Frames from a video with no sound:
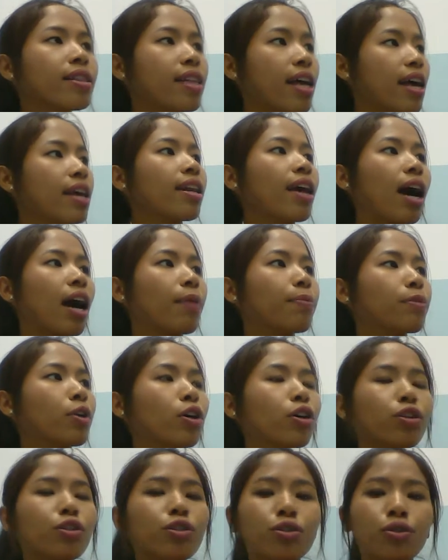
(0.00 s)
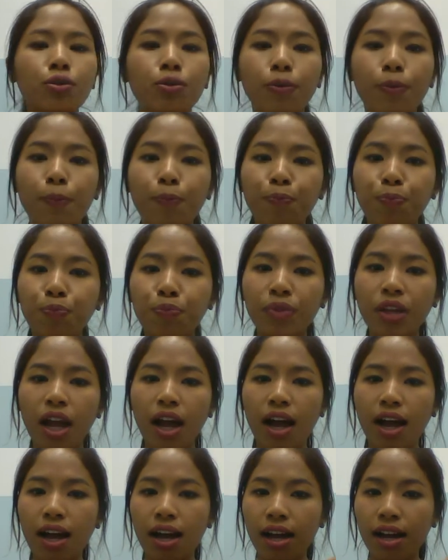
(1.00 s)
then I'm going to
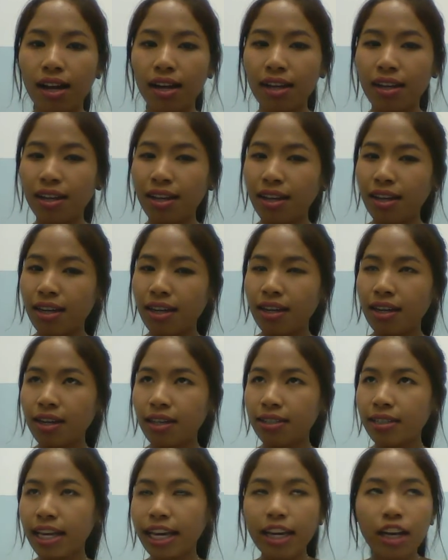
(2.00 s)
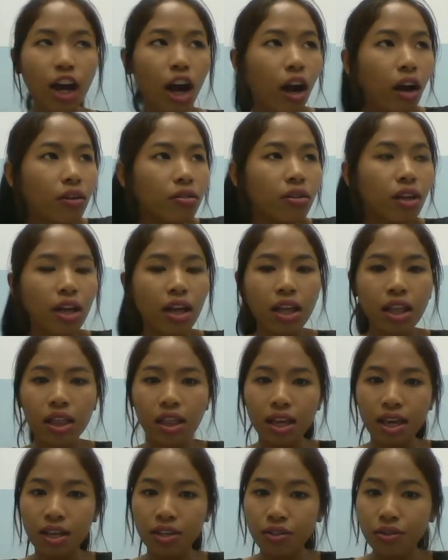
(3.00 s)
take out
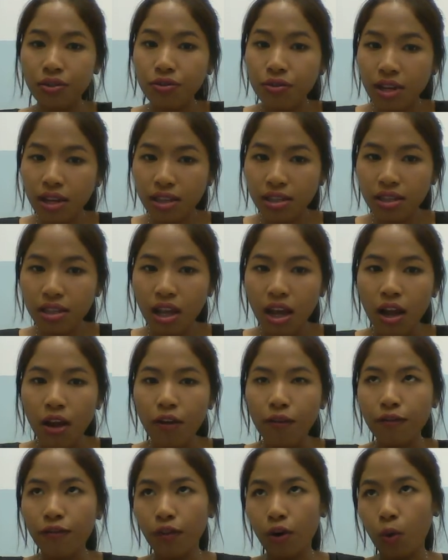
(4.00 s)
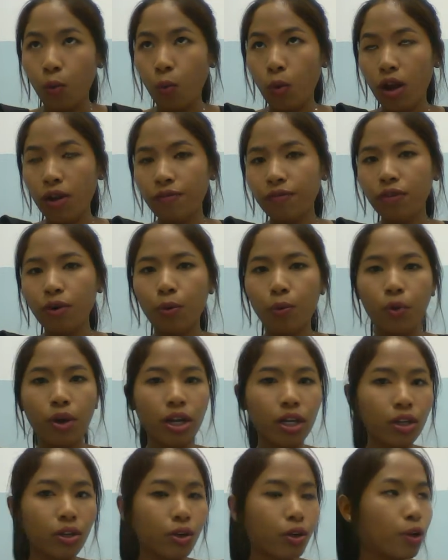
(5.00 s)
the students from
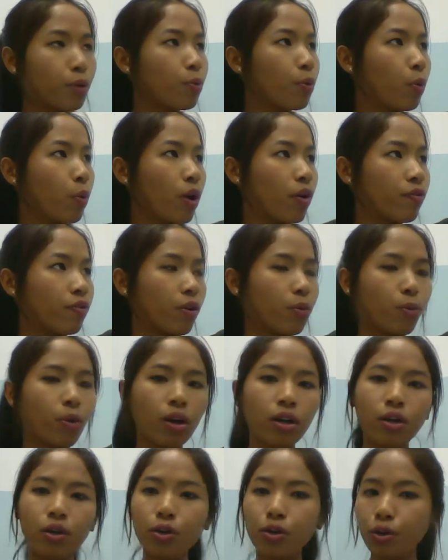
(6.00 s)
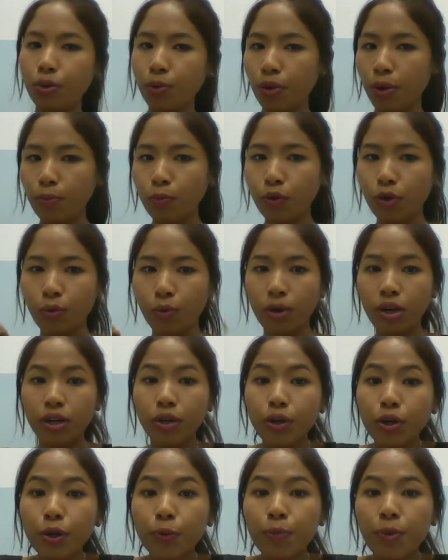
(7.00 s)
one group, one from one
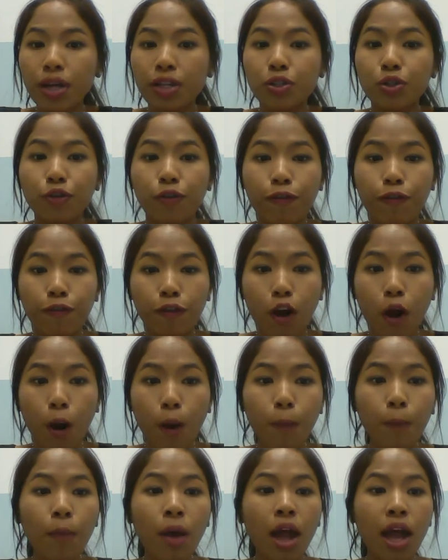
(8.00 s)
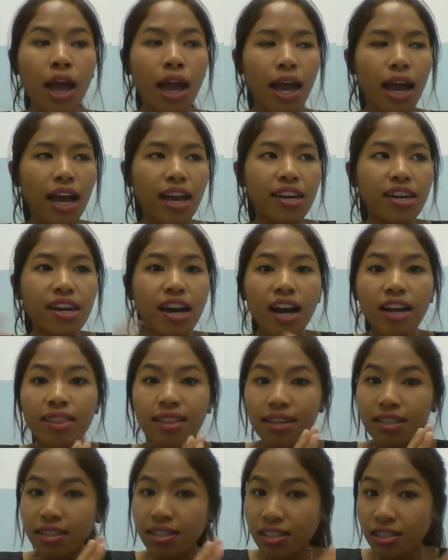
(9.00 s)
group, and to form
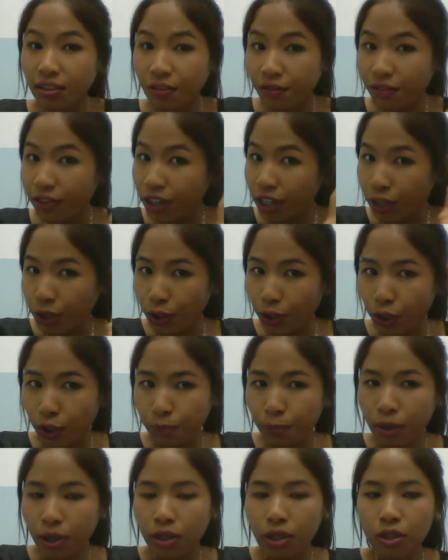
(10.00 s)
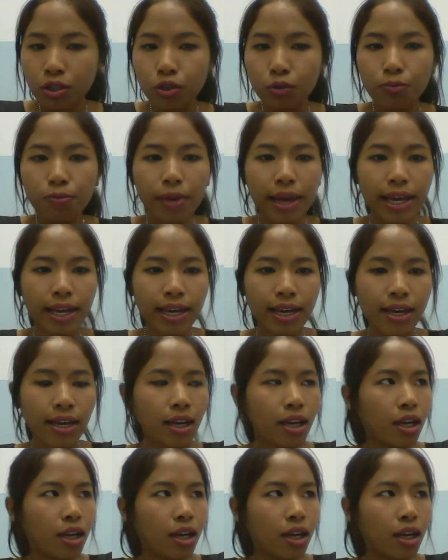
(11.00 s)
another different group to make